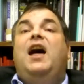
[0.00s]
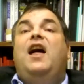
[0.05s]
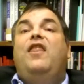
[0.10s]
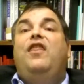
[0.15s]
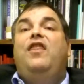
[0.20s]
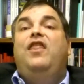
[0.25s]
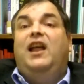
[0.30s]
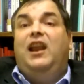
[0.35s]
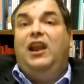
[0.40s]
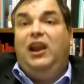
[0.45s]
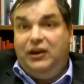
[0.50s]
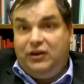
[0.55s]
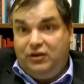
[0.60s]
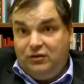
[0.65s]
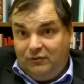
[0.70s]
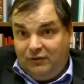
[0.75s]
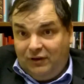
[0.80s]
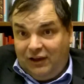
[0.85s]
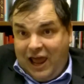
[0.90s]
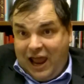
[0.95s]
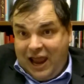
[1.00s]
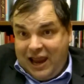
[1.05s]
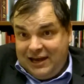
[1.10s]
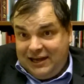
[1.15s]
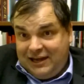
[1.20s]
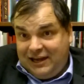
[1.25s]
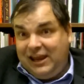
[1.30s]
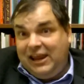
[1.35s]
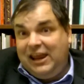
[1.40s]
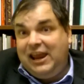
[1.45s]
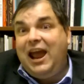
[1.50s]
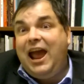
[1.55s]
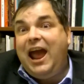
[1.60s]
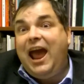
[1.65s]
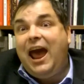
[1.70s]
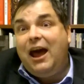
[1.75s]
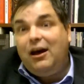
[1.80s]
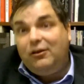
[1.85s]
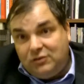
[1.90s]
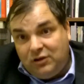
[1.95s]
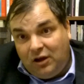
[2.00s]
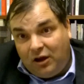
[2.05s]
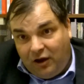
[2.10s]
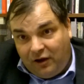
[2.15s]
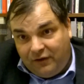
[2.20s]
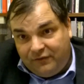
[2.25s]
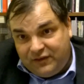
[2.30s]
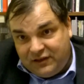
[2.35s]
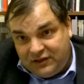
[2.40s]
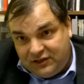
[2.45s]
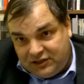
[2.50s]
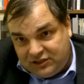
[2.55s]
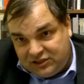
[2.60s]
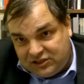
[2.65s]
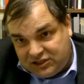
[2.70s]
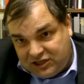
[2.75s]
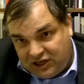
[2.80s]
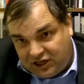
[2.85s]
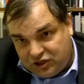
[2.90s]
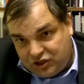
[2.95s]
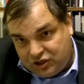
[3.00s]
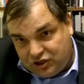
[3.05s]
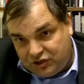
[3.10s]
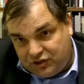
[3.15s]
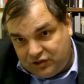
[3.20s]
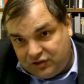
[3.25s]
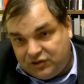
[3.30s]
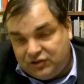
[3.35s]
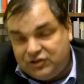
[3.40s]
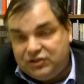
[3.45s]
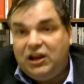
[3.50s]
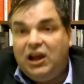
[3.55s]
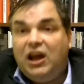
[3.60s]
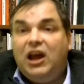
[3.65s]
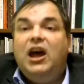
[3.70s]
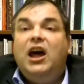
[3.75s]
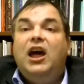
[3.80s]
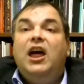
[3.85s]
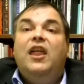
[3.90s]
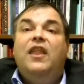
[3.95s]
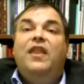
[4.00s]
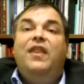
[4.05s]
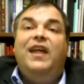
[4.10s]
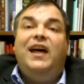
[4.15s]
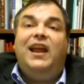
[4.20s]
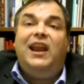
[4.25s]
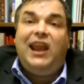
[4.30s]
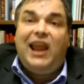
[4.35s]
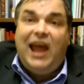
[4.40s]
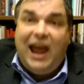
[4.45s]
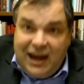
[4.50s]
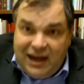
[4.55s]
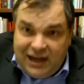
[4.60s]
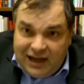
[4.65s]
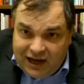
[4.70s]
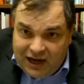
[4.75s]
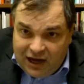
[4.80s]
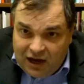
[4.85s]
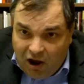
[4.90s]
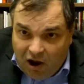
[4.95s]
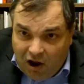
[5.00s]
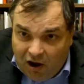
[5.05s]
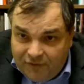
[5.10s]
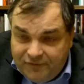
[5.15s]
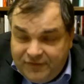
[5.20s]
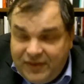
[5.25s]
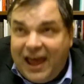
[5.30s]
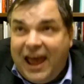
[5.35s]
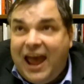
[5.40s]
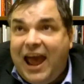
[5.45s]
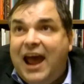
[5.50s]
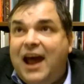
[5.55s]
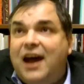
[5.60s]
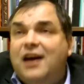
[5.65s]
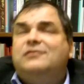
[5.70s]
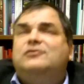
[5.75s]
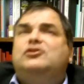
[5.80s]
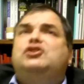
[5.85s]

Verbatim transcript: the little lady out of the discussions. The lady of the house,